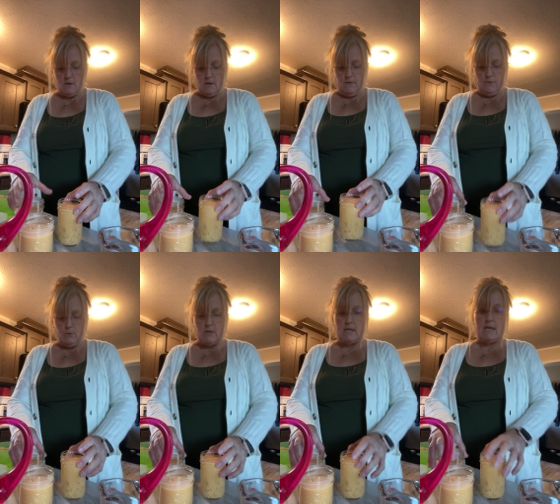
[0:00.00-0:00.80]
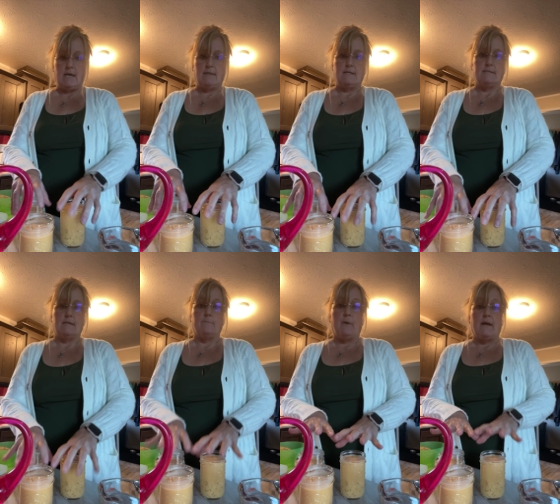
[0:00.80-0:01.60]
if you were going to can this
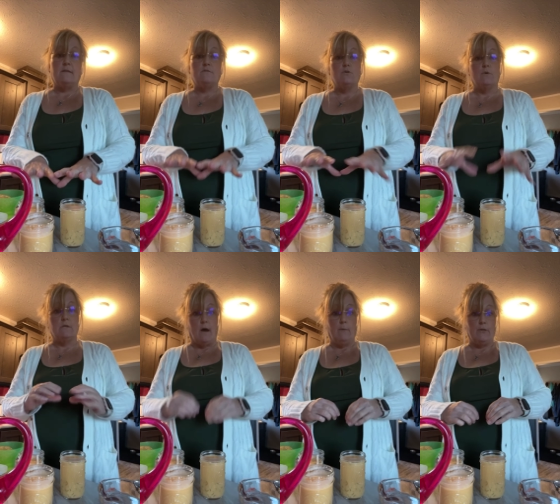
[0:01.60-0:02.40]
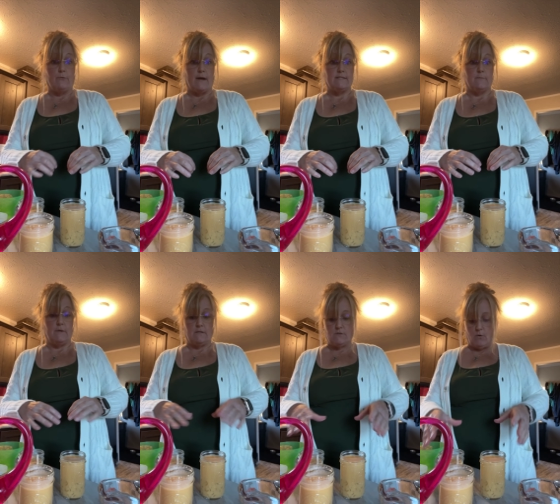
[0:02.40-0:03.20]
in pints, you would double the
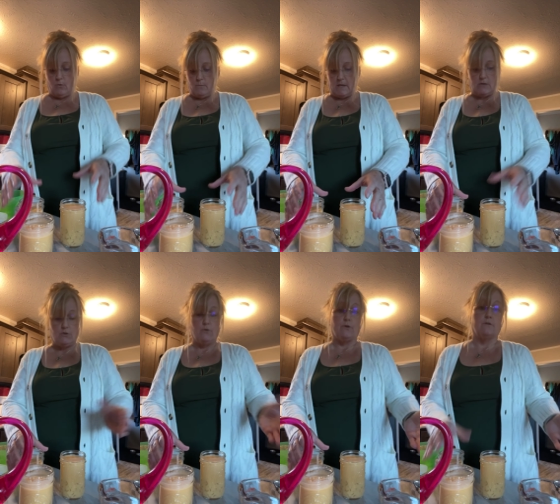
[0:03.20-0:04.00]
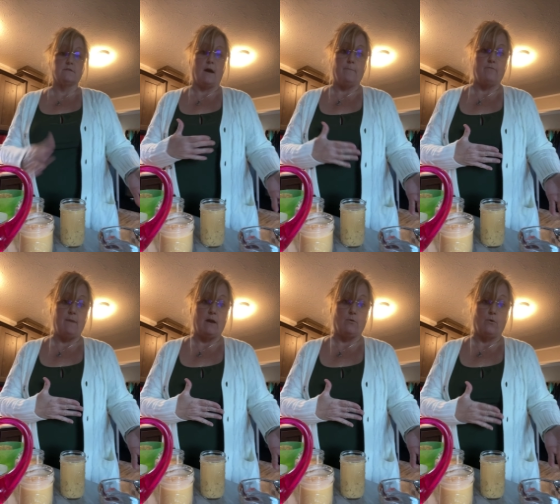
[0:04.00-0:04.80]
recipe. So it would be 2/3 cup of
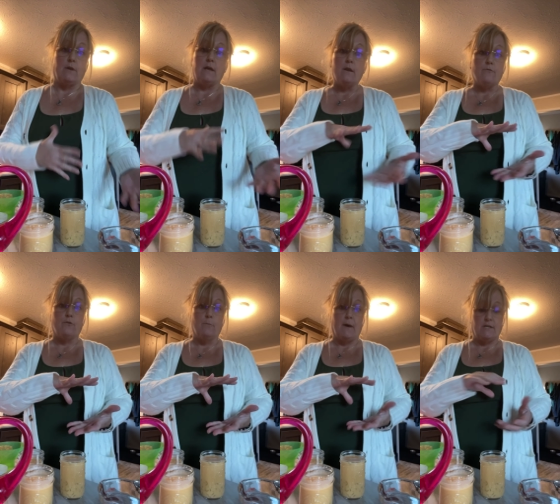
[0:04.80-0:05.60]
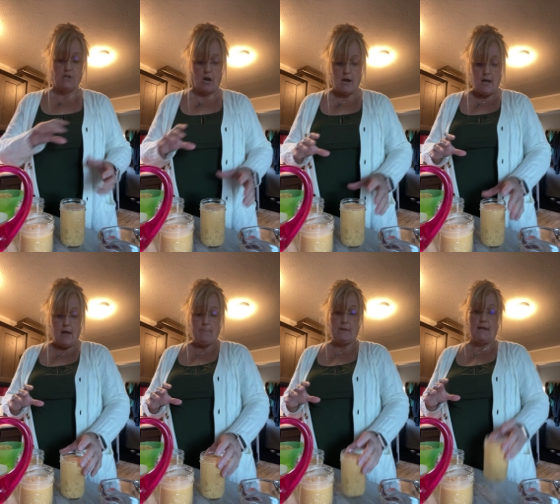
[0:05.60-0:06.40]
macaroni in a full pint jar.
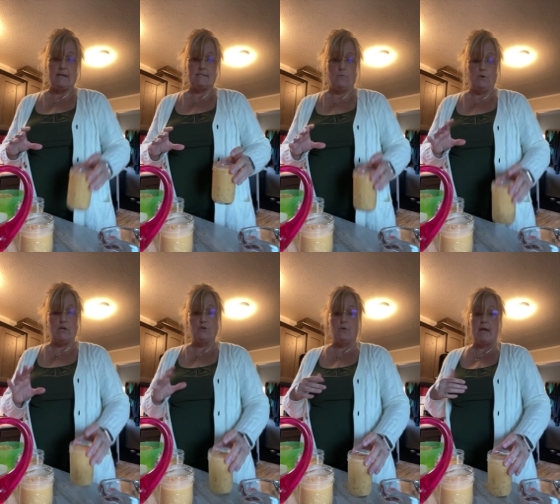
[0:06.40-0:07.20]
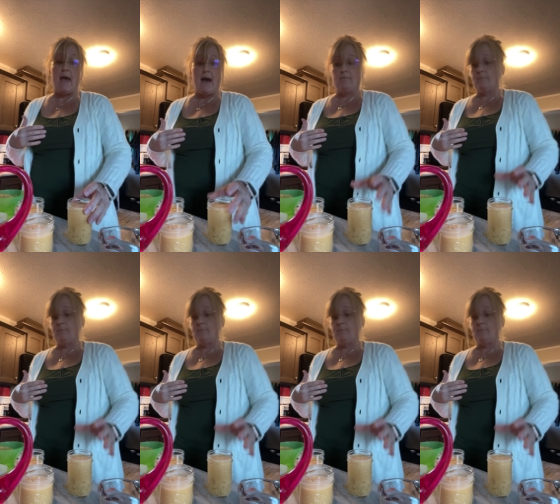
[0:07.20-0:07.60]
But like I said, we are doing half